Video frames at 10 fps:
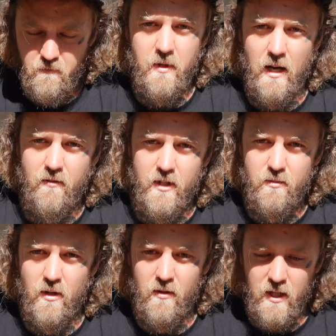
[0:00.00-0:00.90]
comfy as
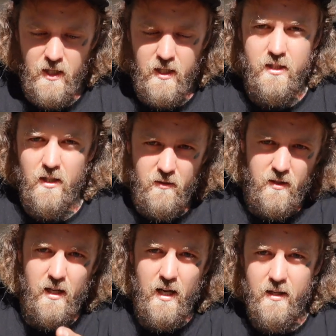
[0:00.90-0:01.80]
well. So
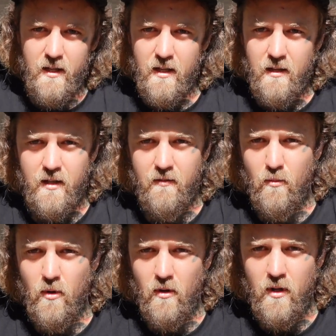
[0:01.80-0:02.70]
get out there, give it a
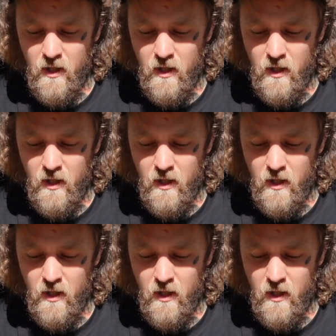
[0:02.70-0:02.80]
whirl.